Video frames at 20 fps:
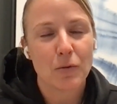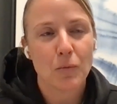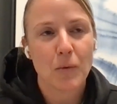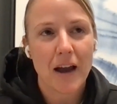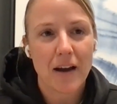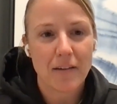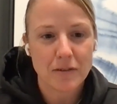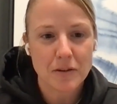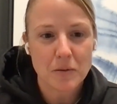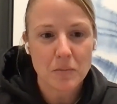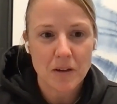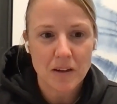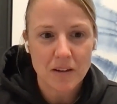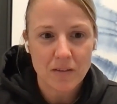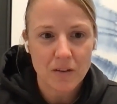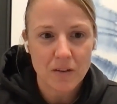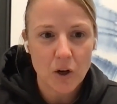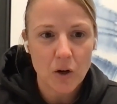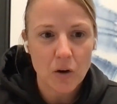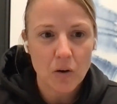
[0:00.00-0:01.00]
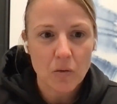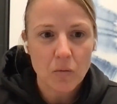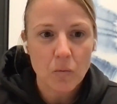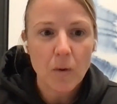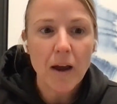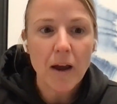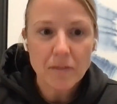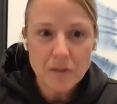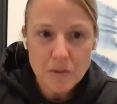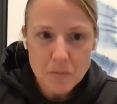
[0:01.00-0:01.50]
we have to be
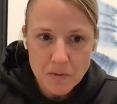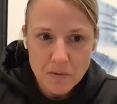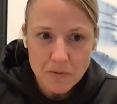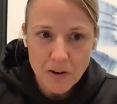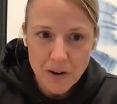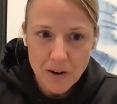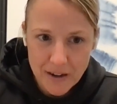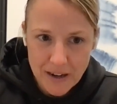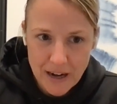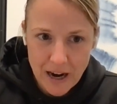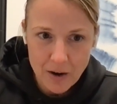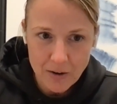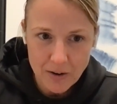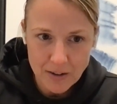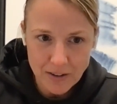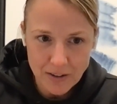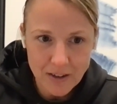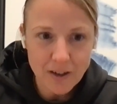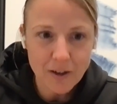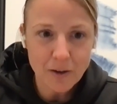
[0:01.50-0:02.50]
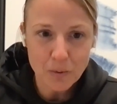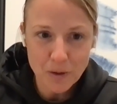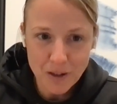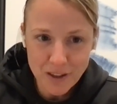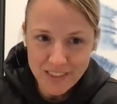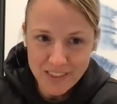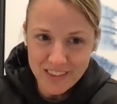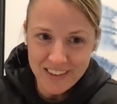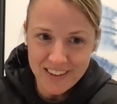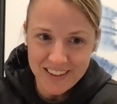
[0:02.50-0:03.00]
very calculated
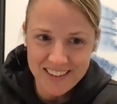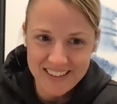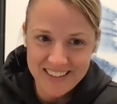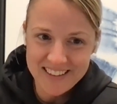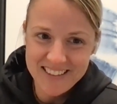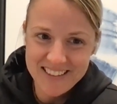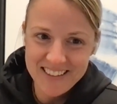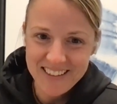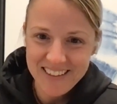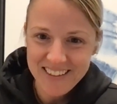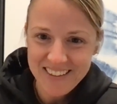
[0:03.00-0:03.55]
with this.